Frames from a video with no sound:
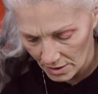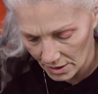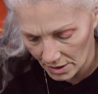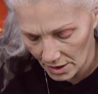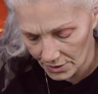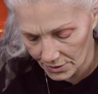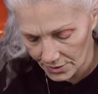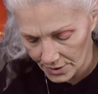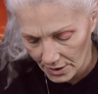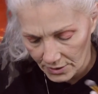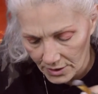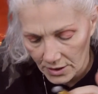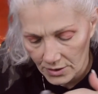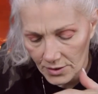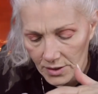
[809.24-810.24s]
color down
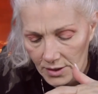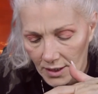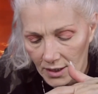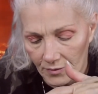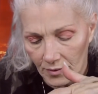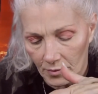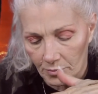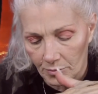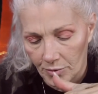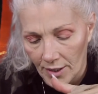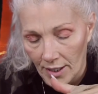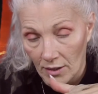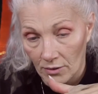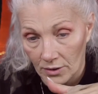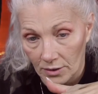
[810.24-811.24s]
here. It's kind of a
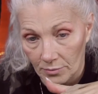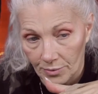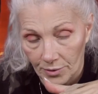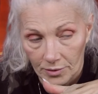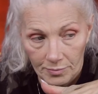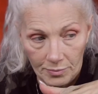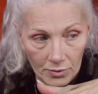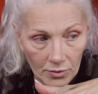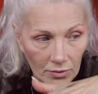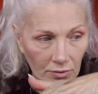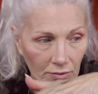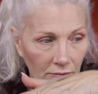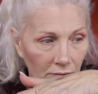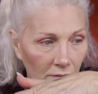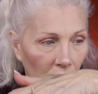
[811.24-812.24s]
browny purple.
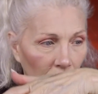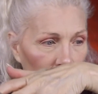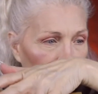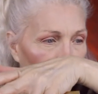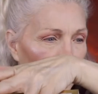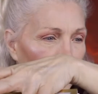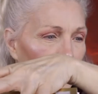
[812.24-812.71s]
You can't